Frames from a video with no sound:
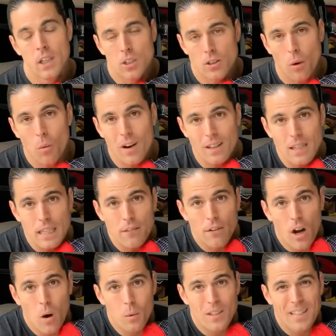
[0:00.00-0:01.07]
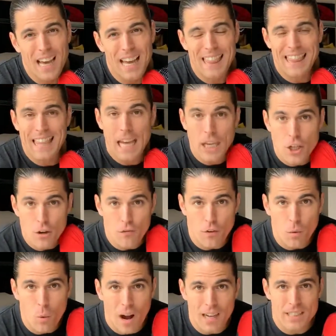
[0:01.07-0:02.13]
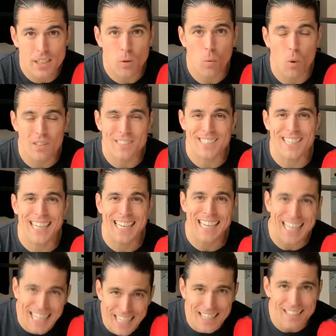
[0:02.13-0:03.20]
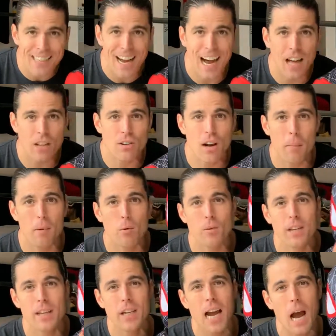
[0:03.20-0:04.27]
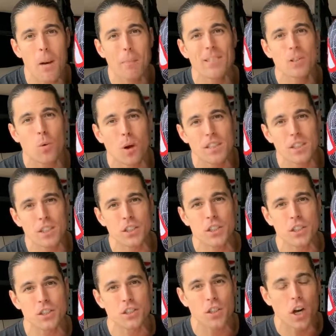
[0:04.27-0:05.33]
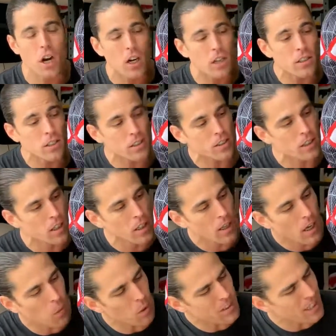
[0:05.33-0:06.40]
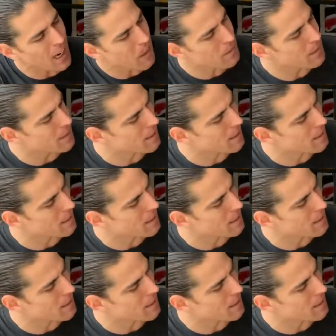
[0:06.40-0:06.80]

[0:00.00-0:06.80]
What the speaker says: So I want to leave y'all with that. Thank you for watching once again. Holler at me with any comments, questions, concerns. And what time is it?